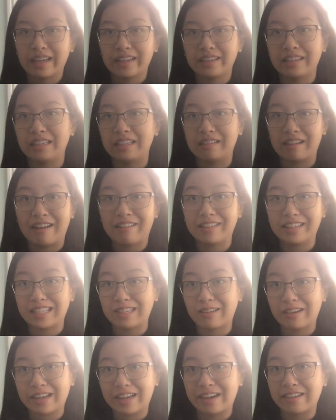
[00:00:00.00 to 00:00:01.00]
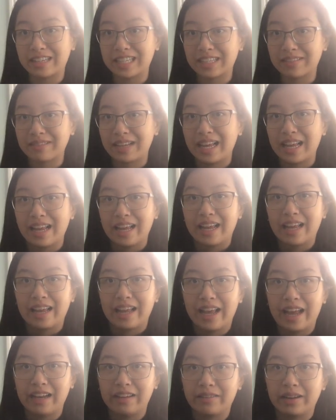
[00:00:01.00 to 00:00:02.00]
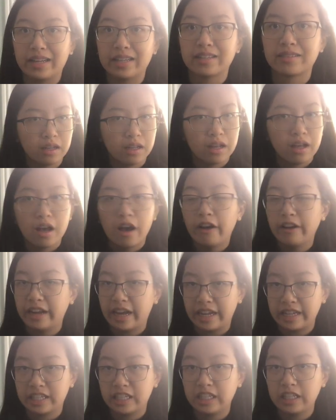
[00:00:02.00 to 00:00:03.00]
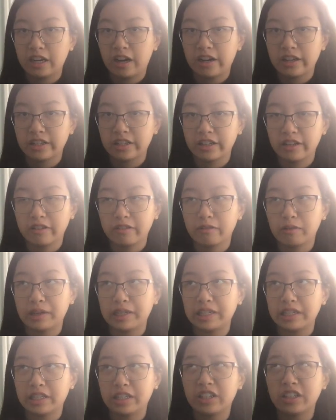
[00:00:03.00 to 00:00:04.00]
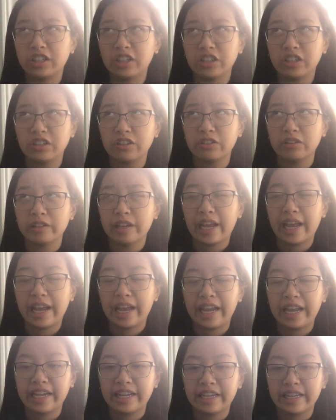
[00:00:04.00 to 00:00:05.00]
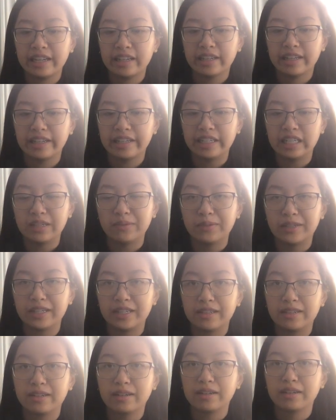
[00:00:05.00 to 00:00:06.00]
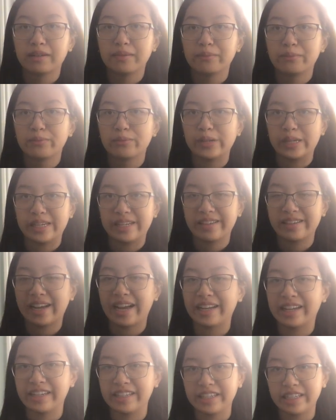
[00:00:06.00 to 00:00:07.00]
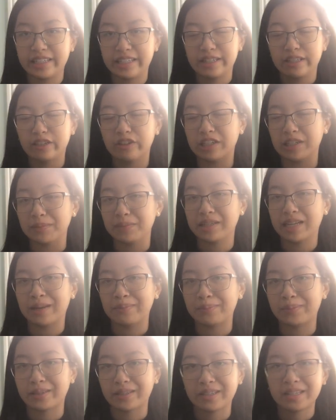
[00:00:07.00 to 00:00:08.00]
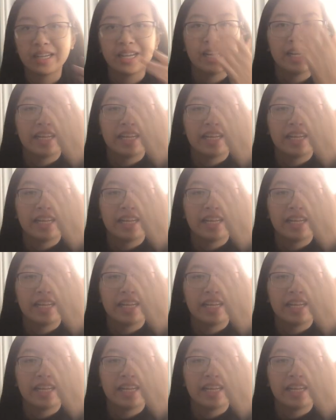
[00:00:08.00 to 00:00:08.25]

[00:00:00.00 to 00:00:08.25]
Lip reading: You know how the story goes. Anyways, oh yeah, she also went to a Egyptian priest at a dream temple